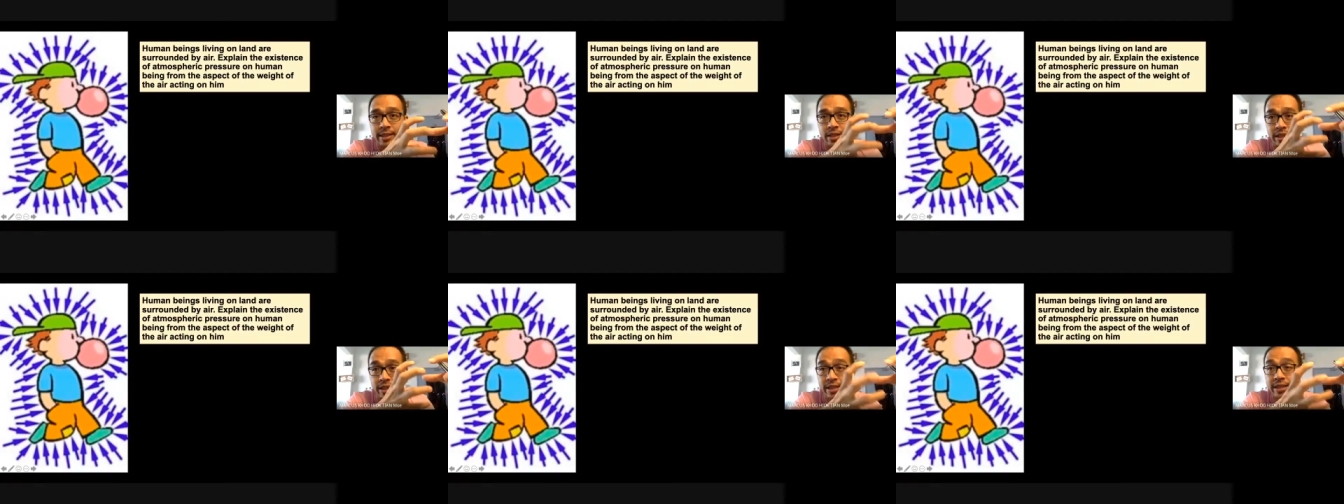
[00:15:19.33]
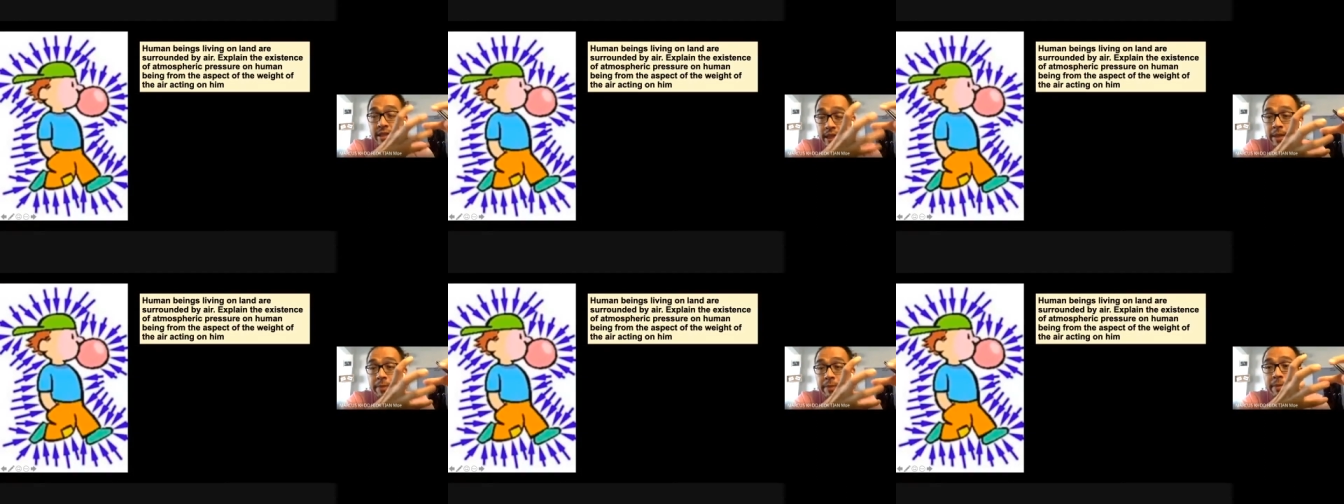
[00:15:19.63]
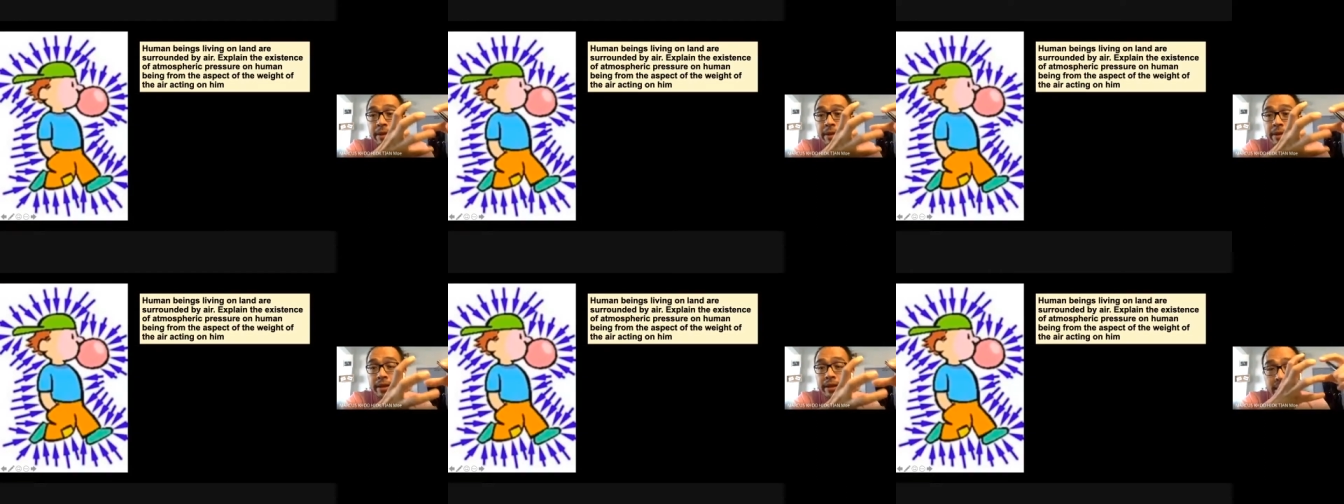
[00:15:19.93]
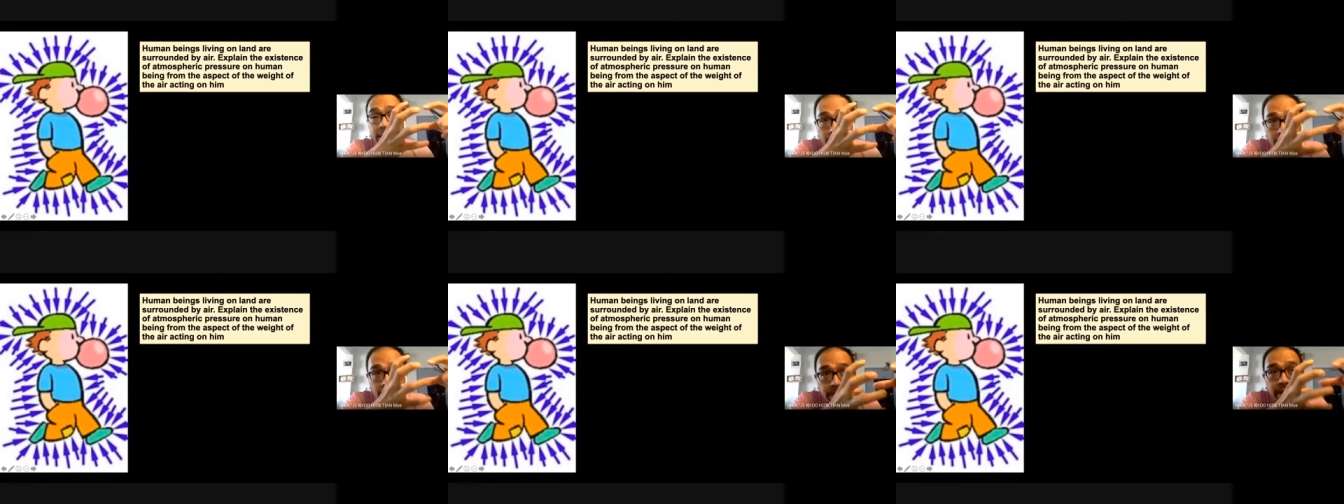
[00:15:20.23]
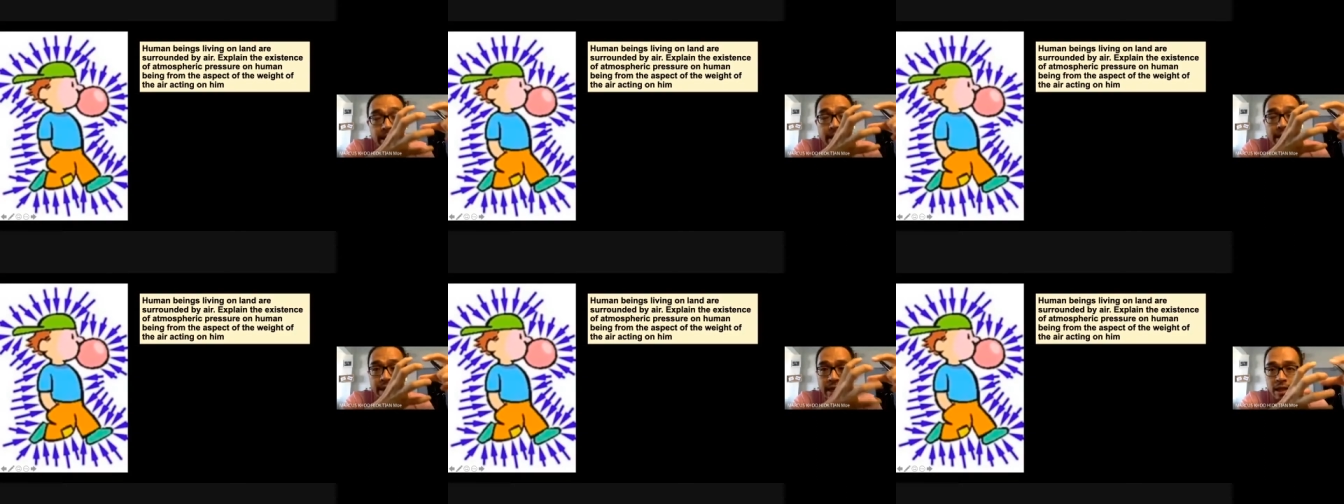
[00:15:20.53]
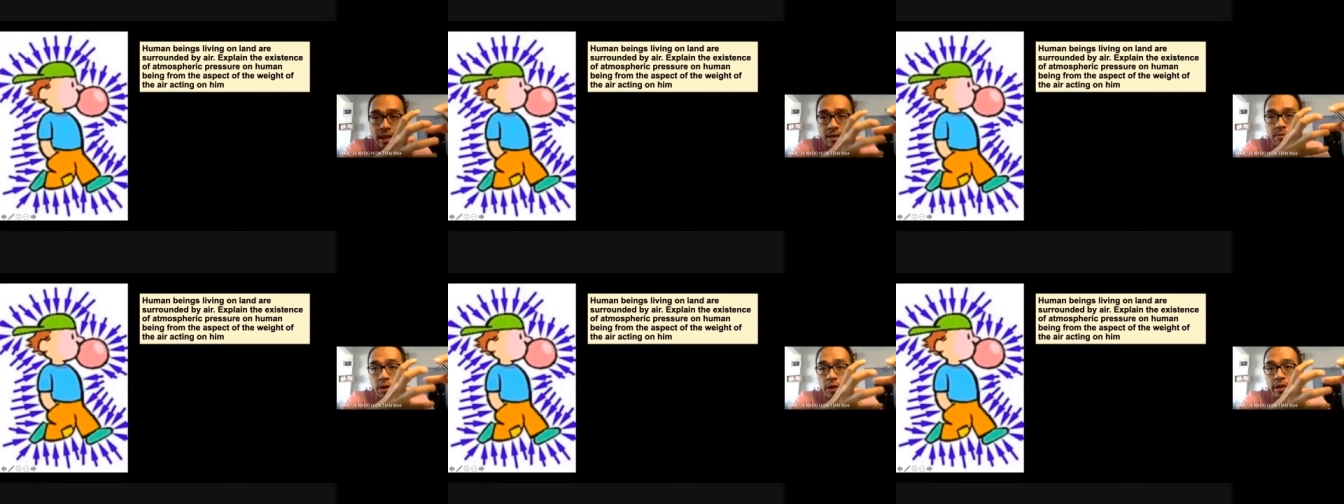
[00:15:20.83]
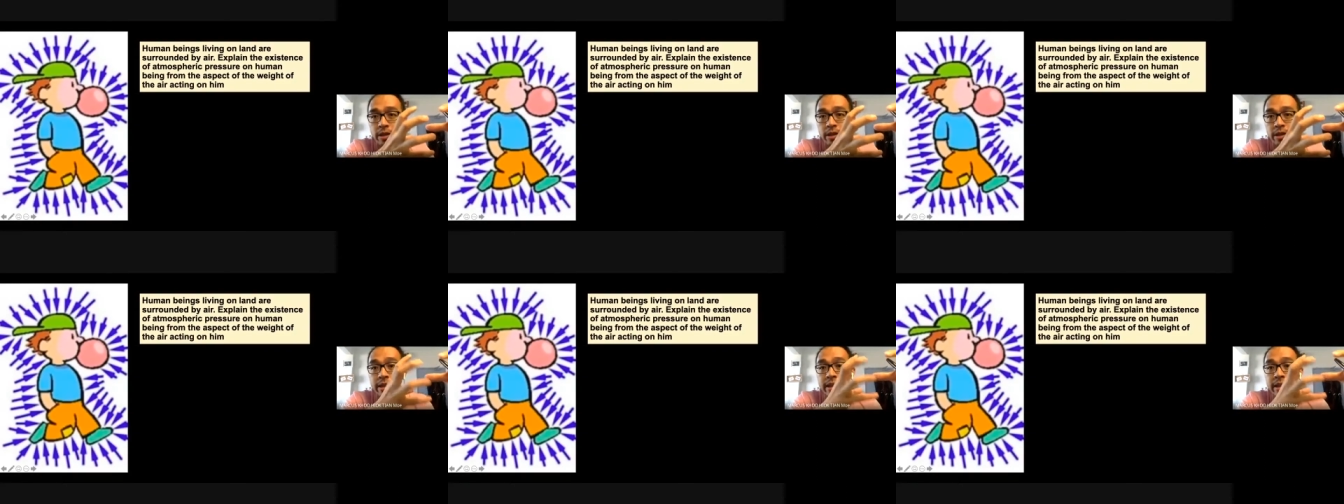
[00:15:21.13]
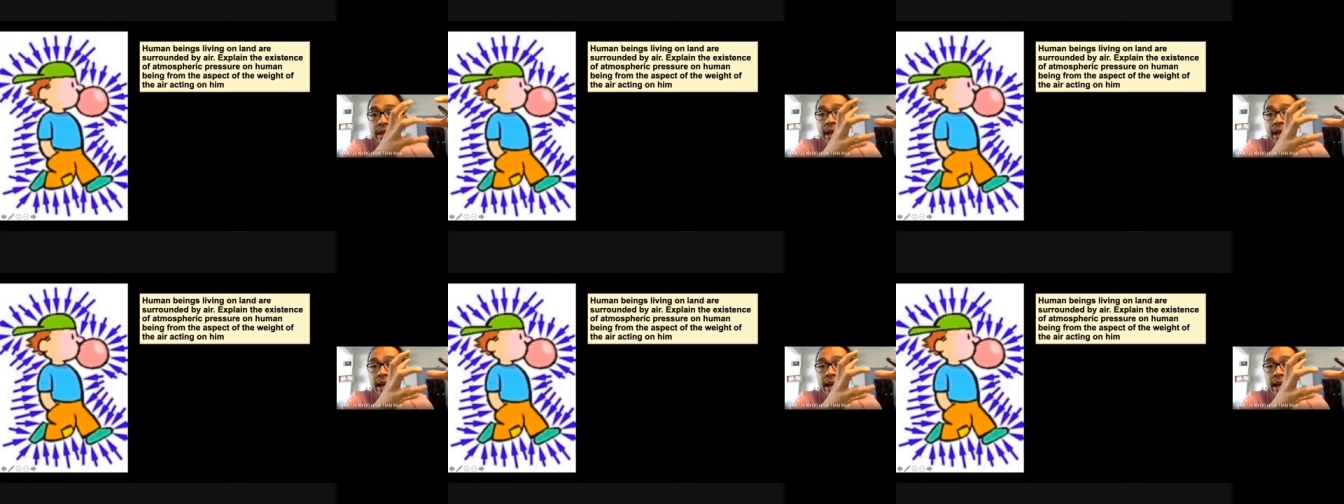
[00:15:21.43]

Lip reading: the steam inside the bottle, dia